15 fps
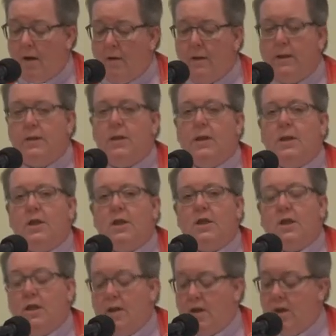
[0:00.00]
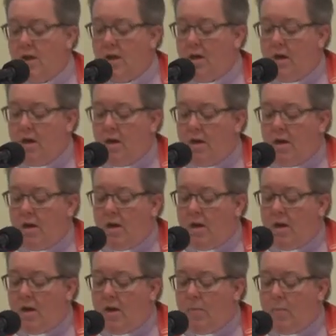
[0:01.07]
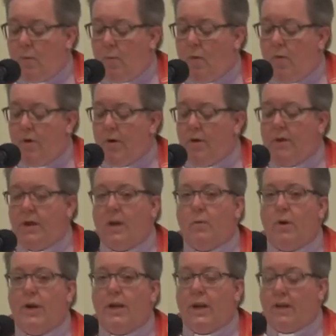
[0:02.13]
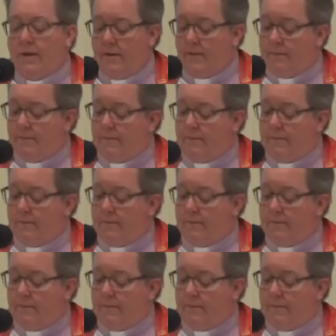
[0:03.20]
This is Memorial Day weekend.